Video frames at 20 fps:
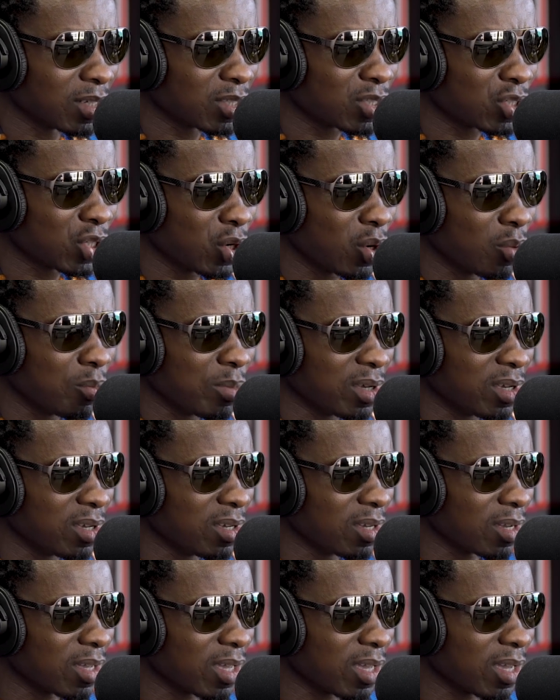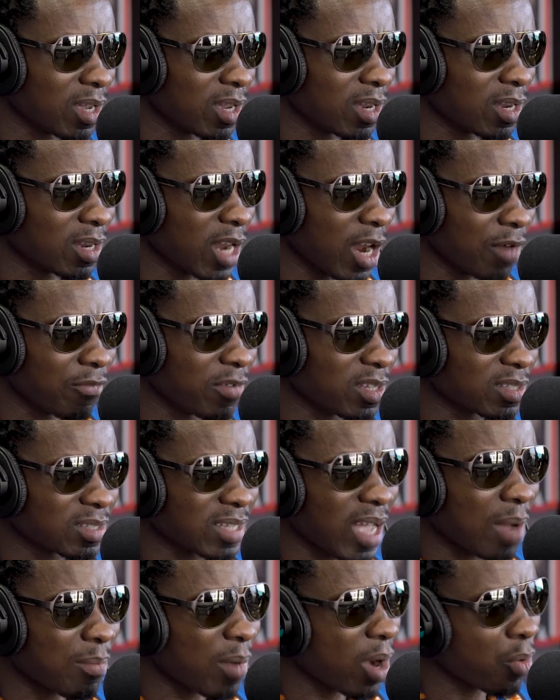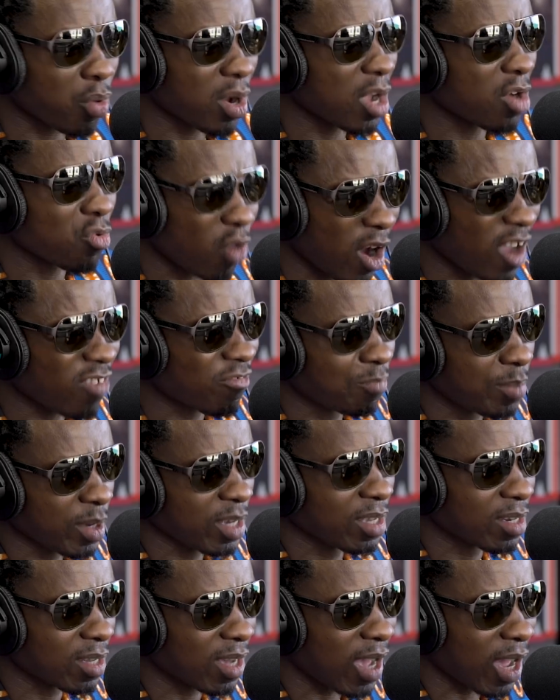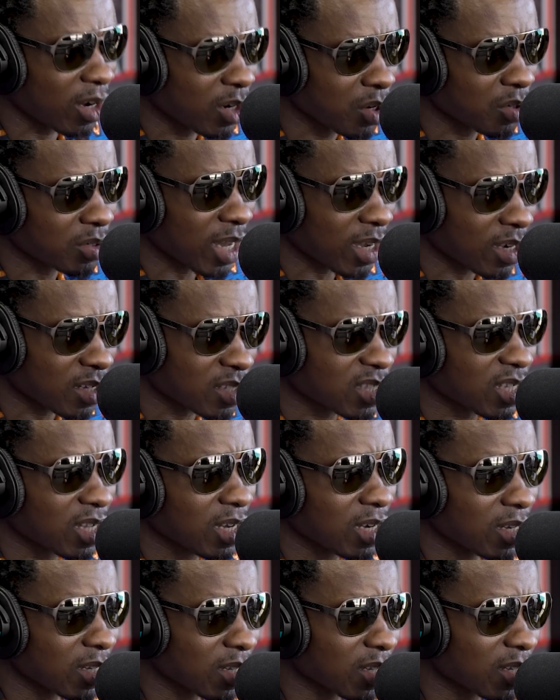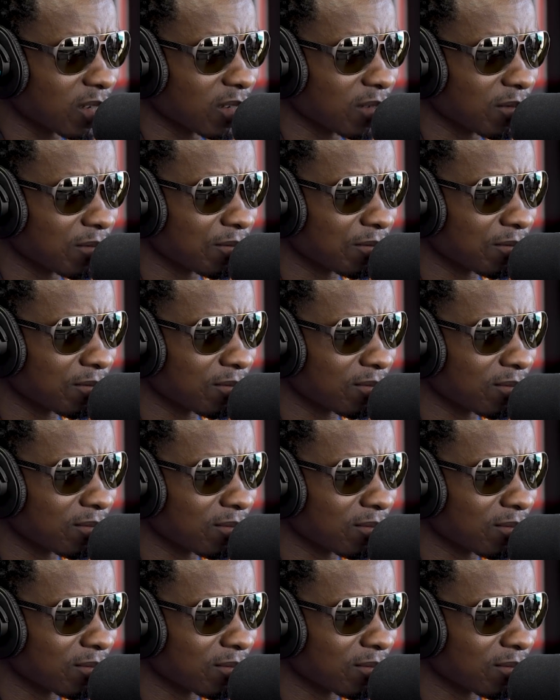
they told me every time I wear a wife beater, I look like a skunk. Oh.